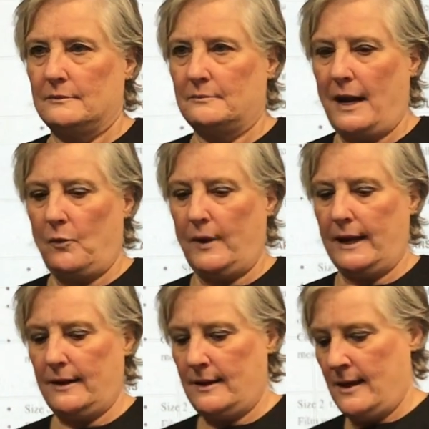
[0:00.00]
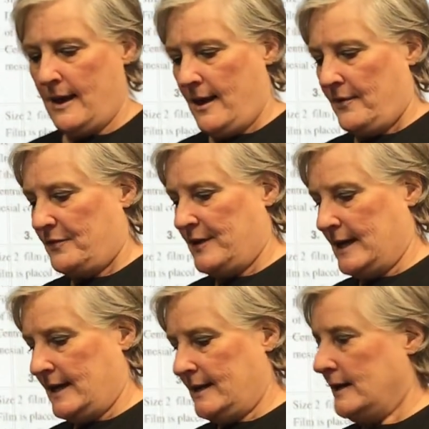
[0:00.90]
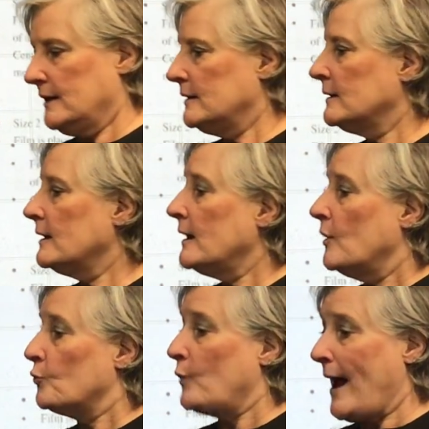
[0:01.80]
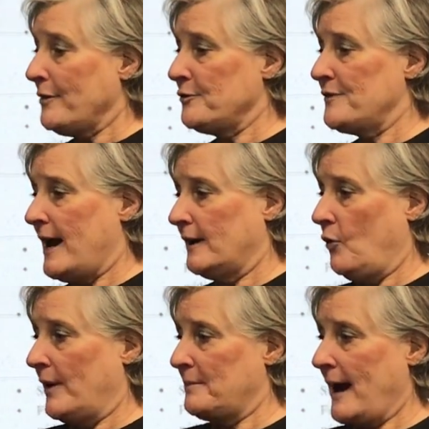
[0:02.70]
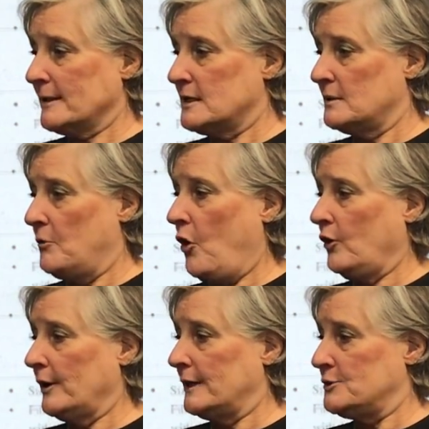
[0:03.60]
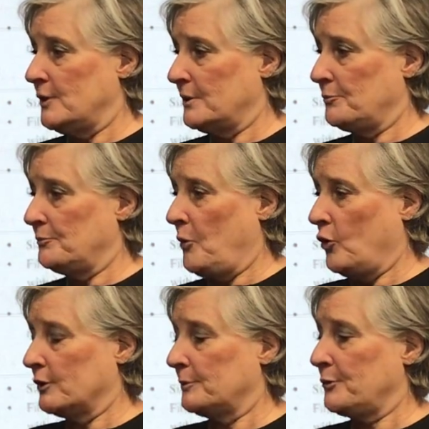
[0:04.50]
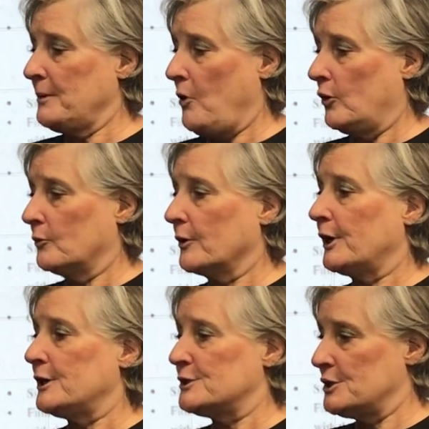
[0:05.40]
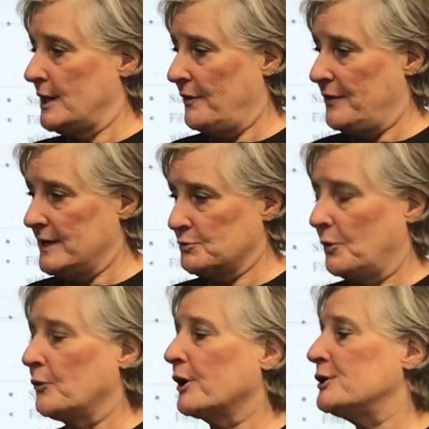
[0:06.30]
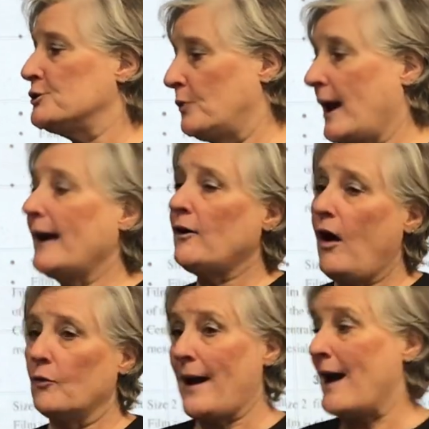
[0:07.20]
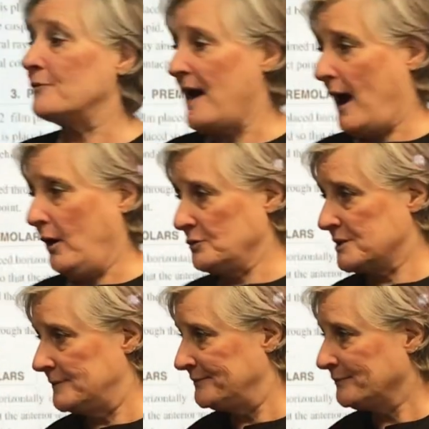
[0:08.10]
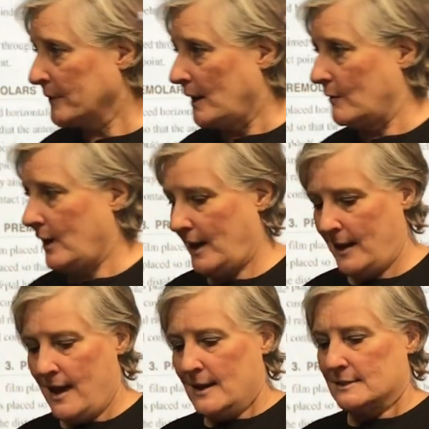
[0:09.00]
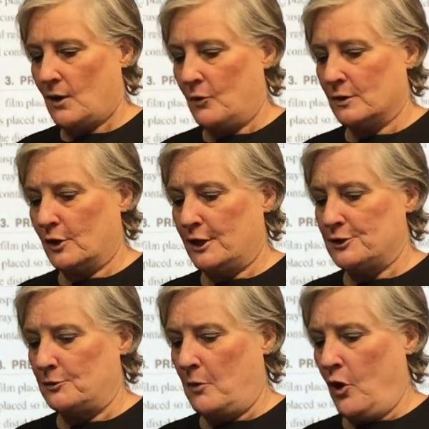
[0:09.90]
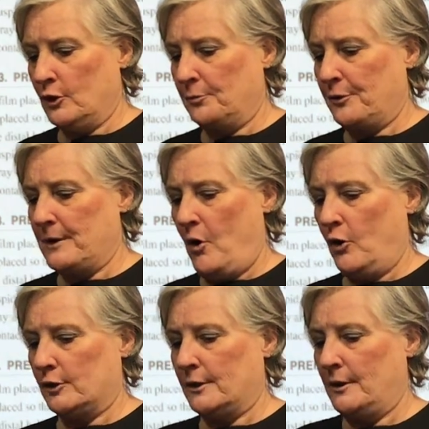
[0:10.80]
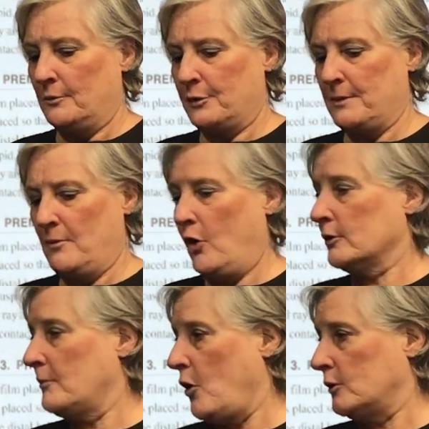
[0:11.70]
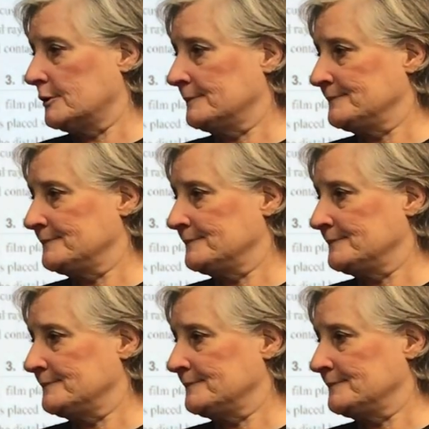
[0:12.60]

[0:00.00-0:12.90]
bite wing. Then, rather than going back to the molar and doing the molar and premolar, we're gonna, on this one, we're gonna do what I call roundhouse. Okay, so we're gonna do molar, premolar, premolar, molar.